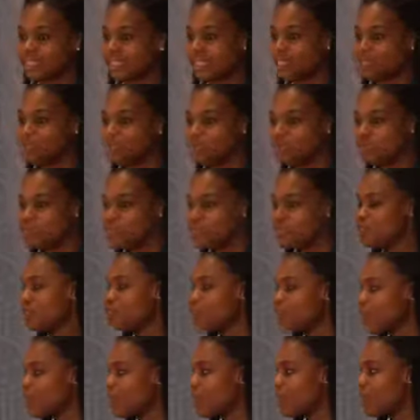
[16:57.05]
and you need to
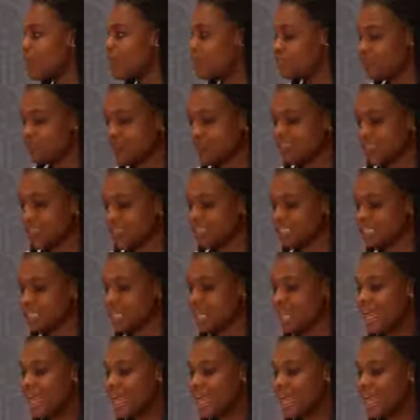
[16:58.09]
back up your rights,